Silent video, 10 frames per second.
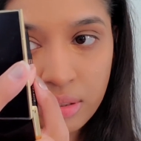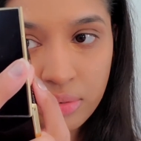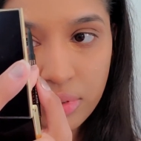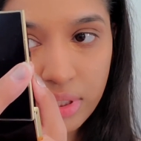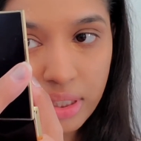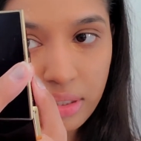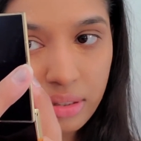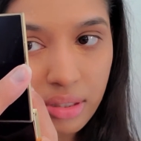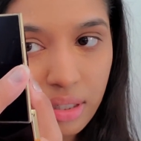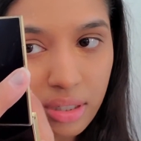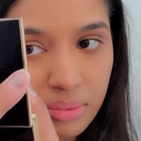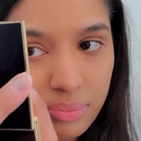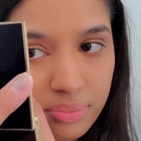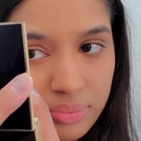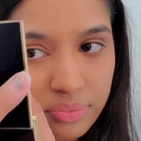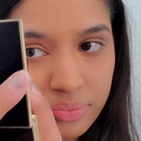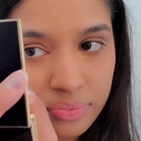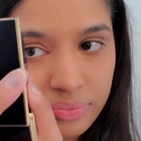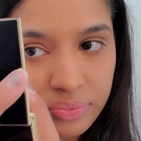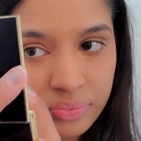really, I
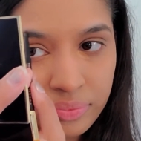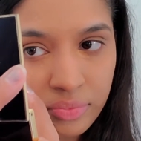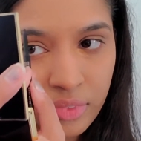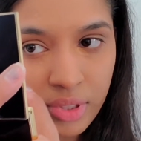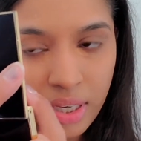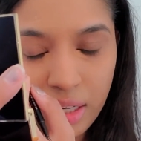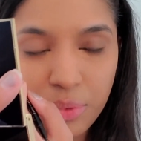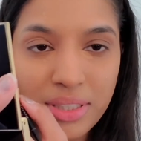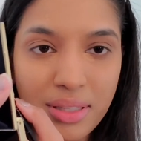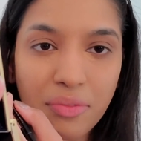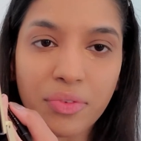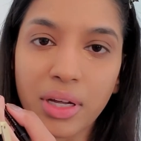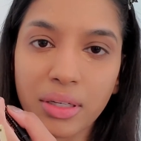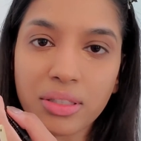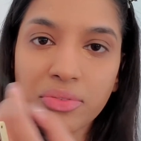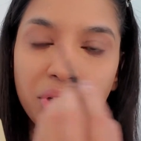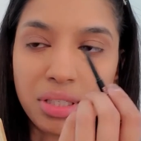don't want to say fun, because fun